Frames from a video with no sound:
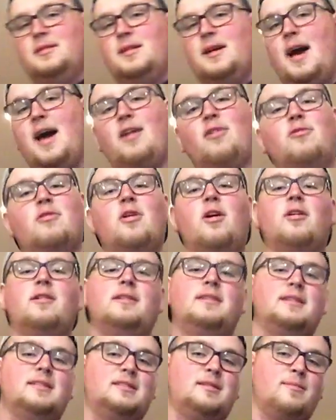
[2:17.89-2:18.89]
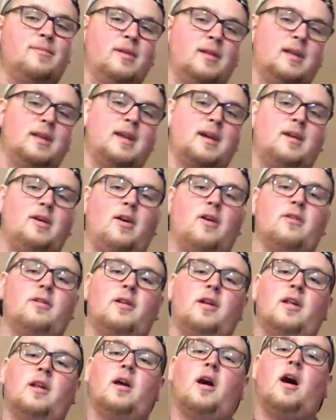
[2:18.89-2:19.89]
I don't call it a disability, I call it
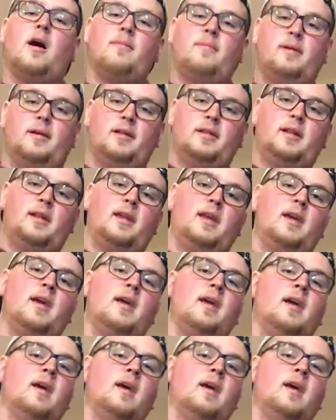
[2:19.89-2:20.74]
an ability,